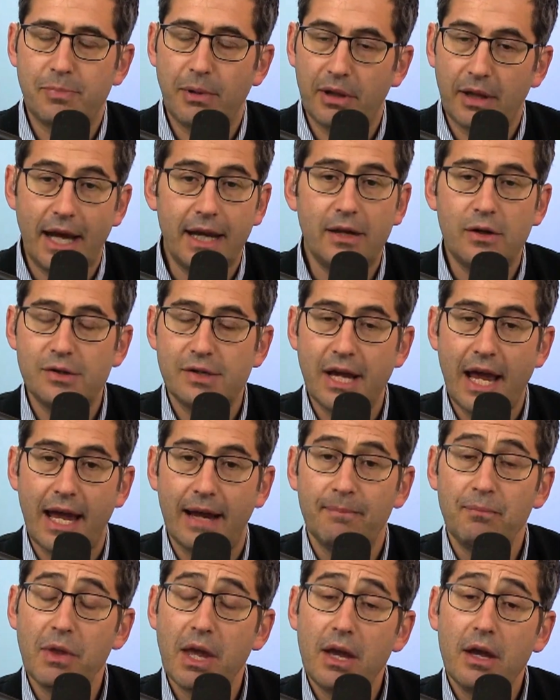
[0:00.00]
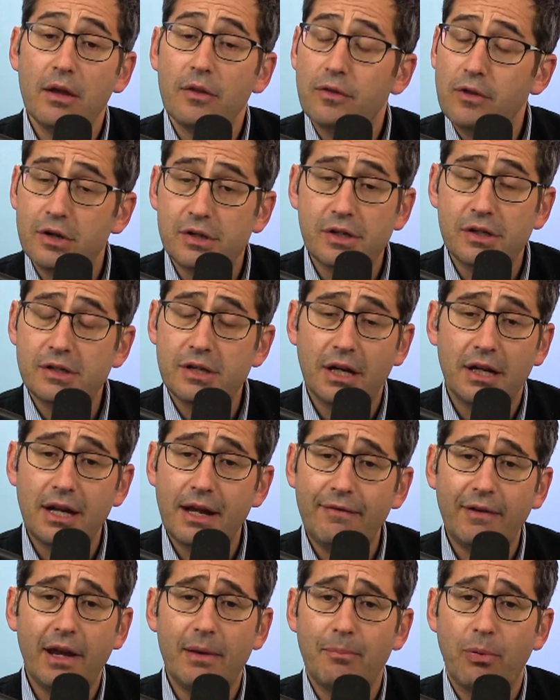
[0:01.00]
But like you say, there's a
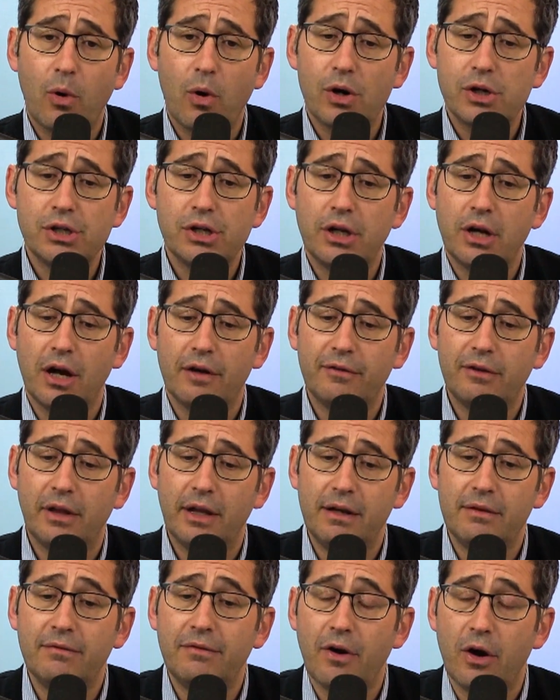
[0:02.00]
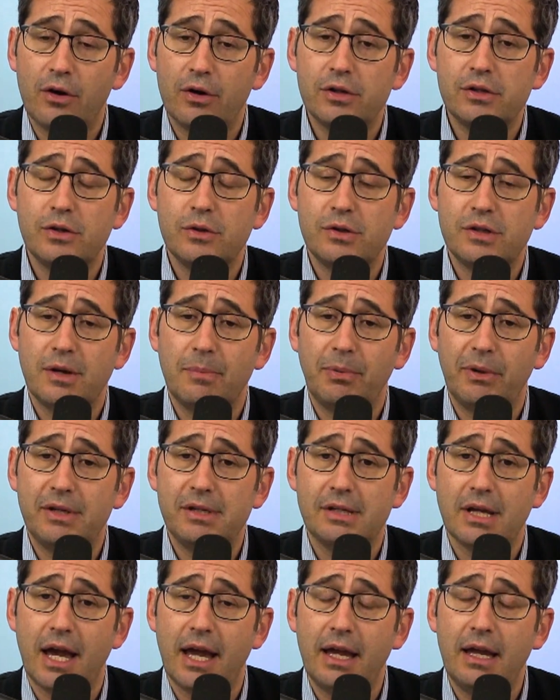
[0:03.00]
significant portion of Clinton voters who simply
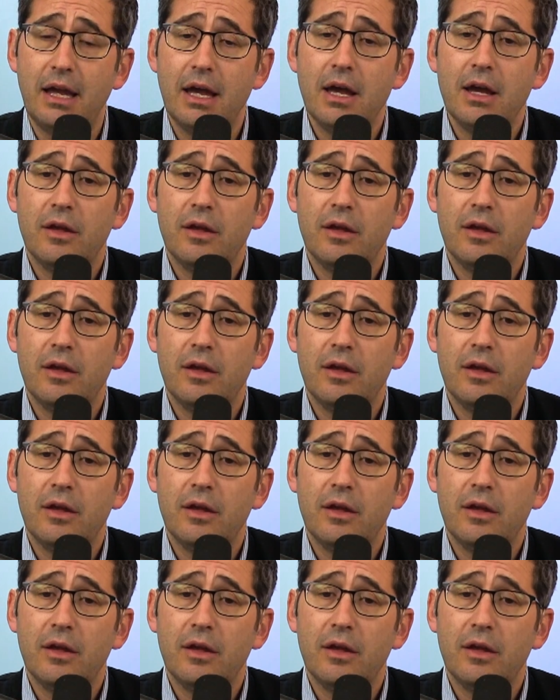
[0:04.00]
say